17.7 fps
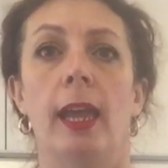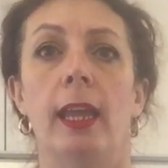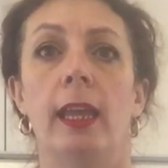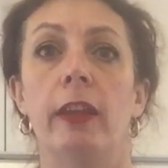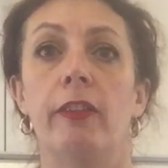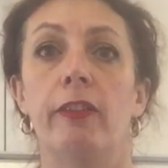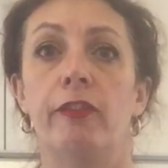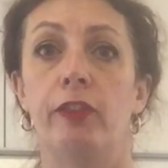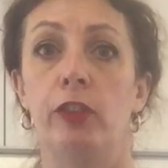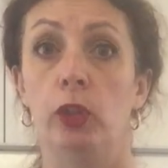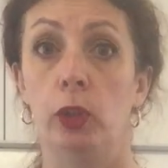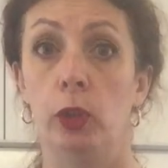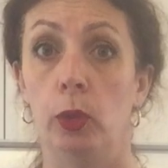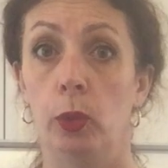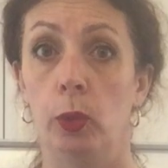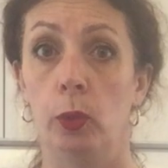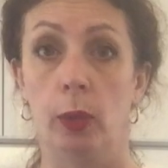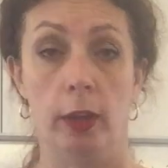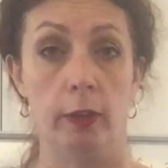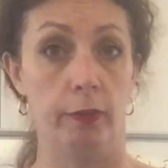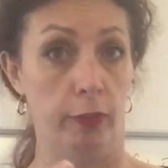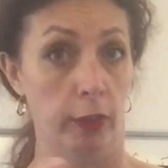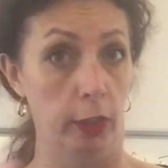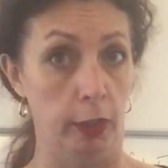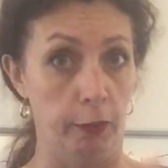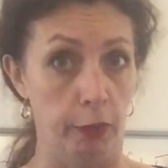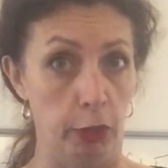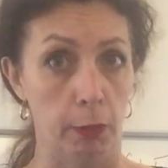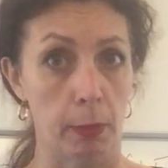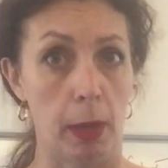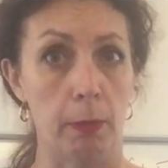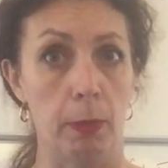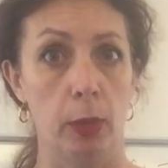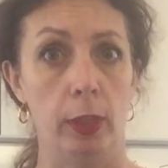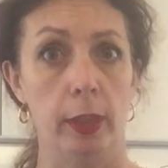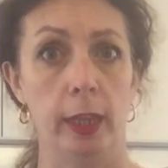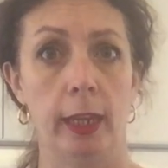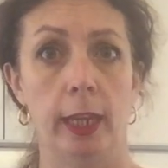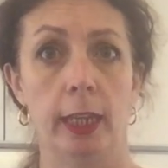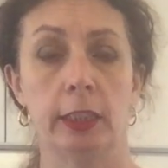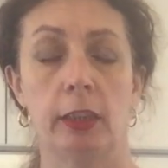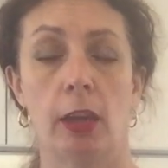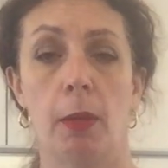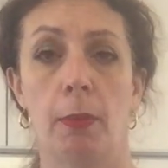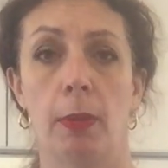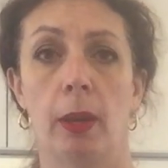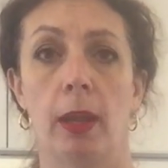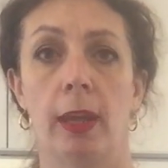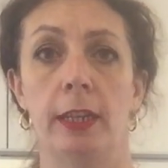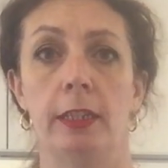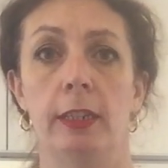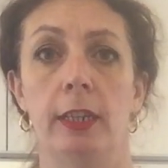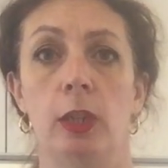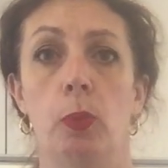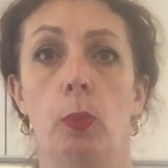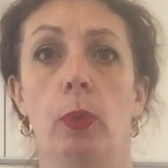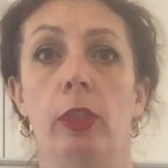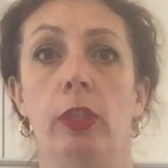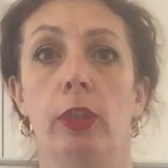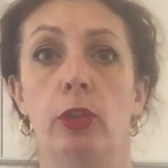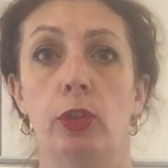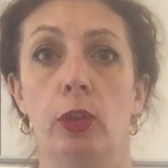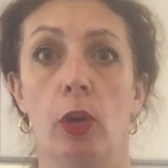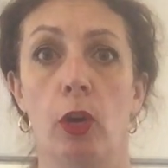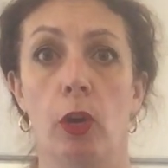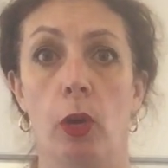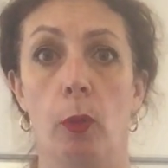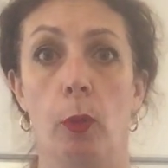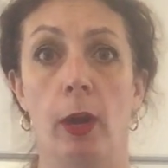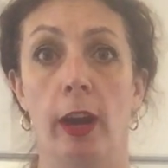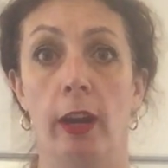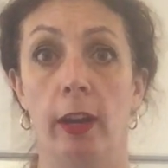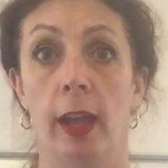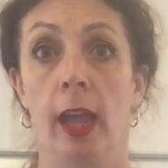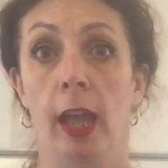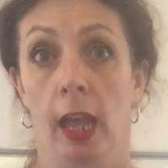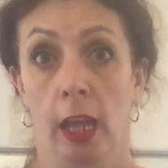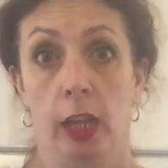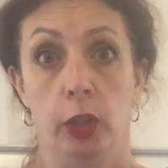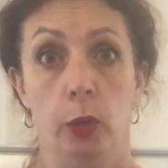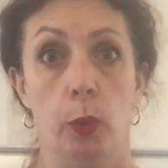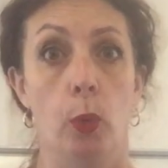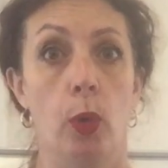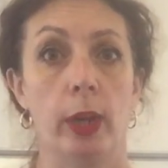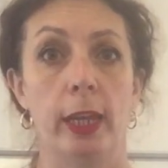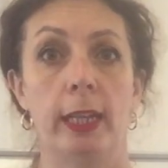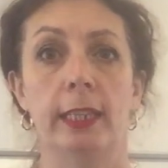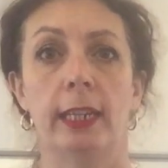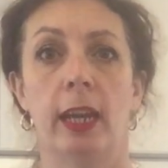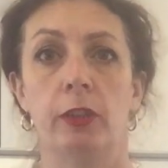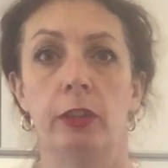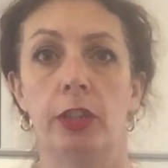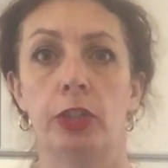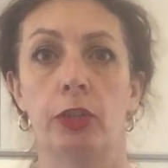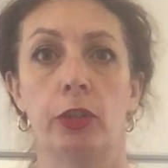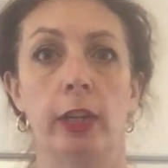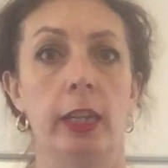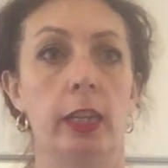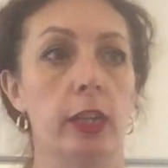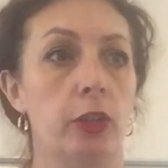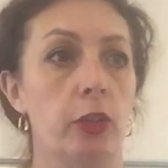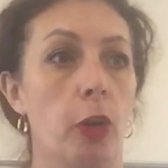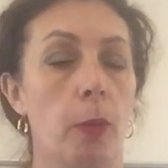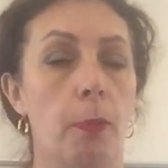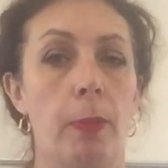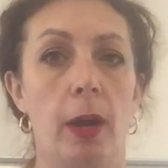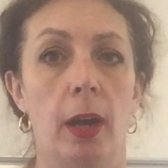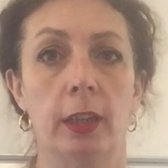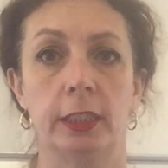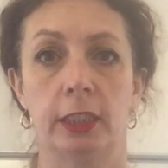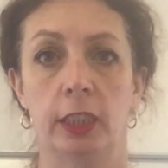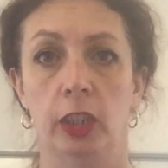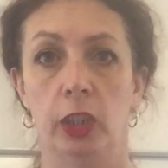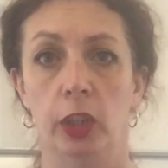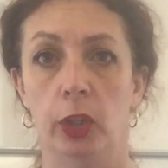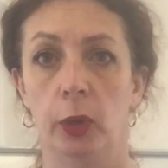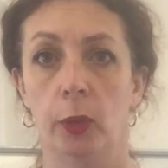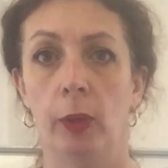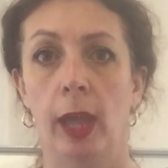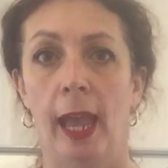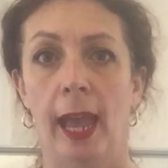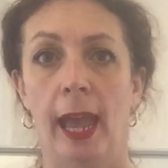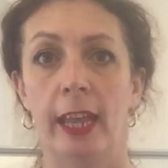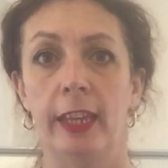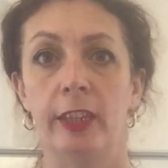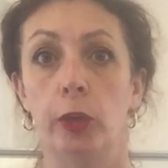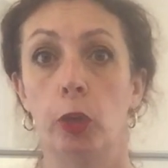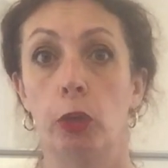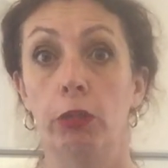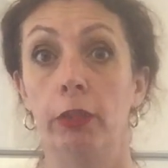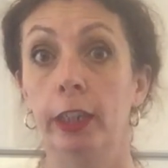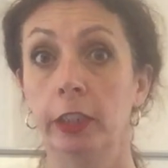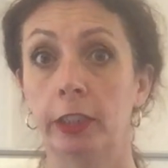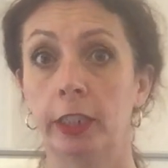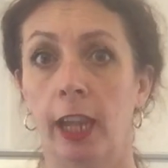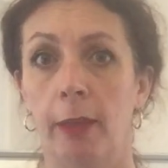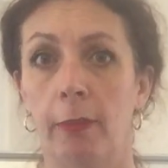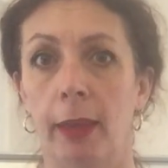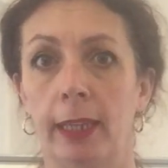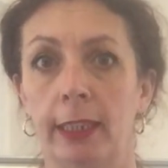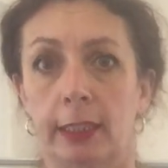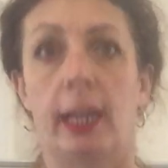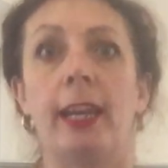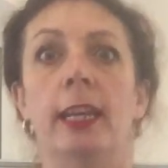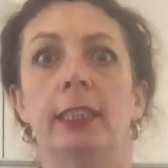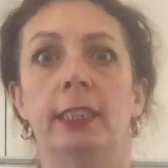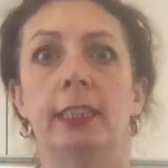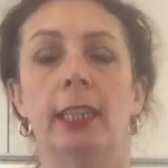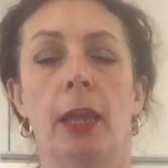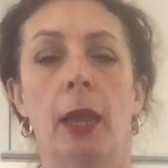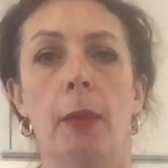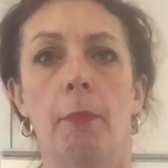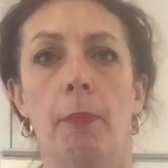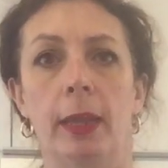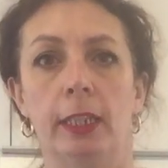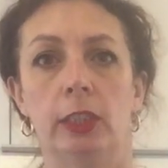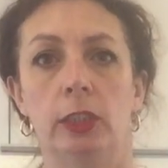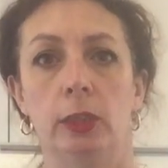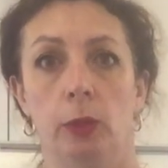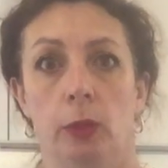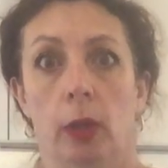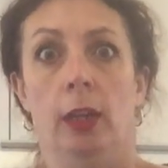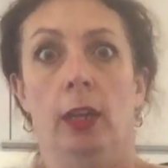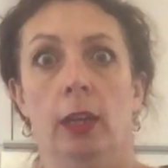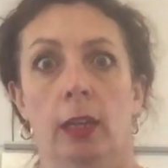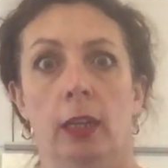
if you remember the example I did with the dog, where you're walking down the street and a dog barks at you, and your real-time anxiety makes you